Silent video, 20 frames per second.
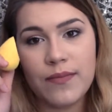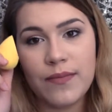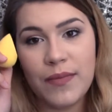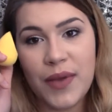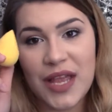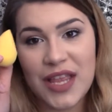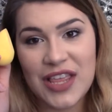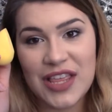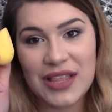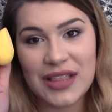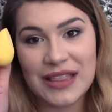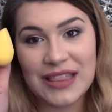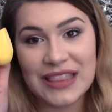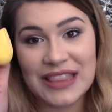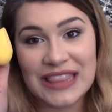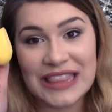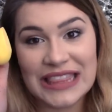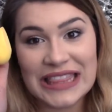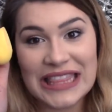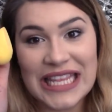but
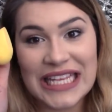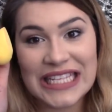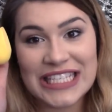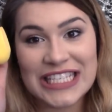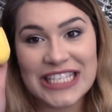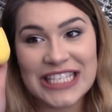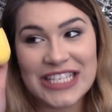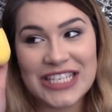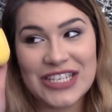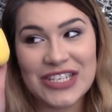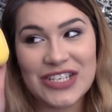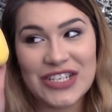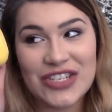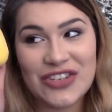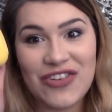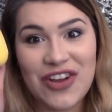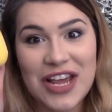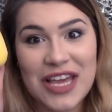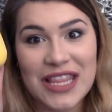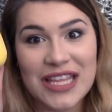let's
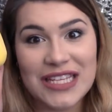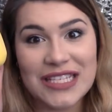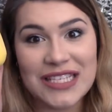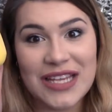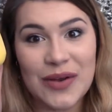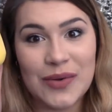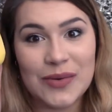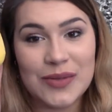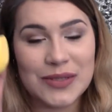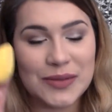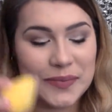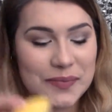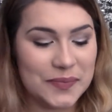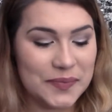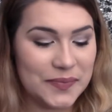try this out.